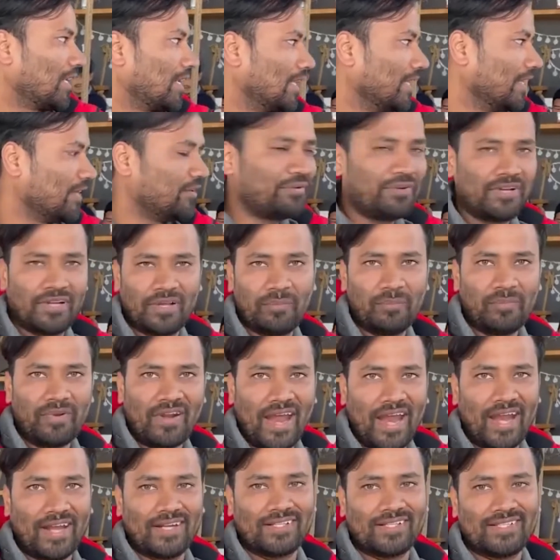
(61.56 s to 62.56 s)
Cliff
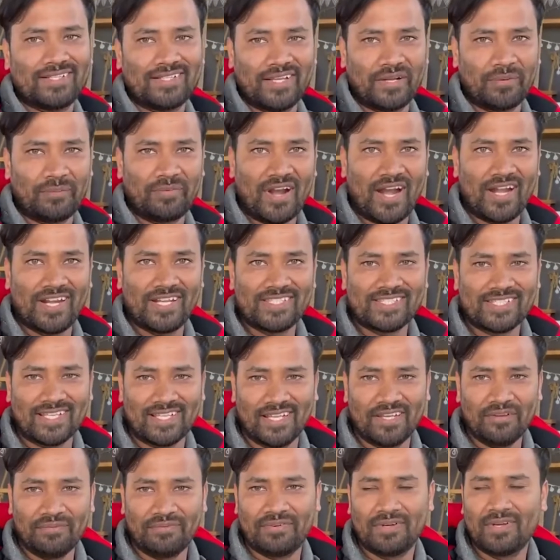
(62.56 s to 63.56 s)
brand, their brand is
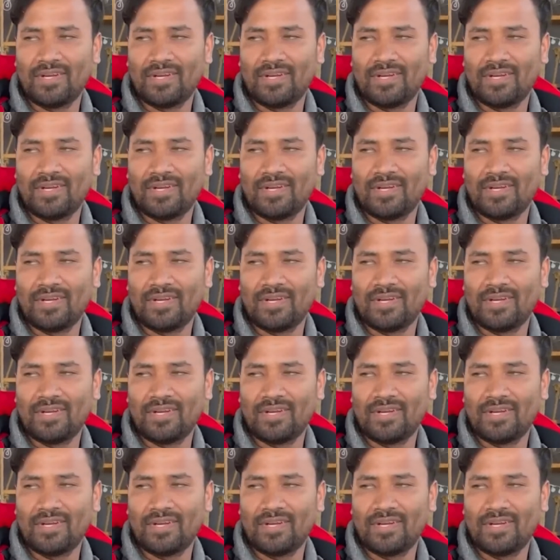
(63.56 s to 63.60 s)
Cliff.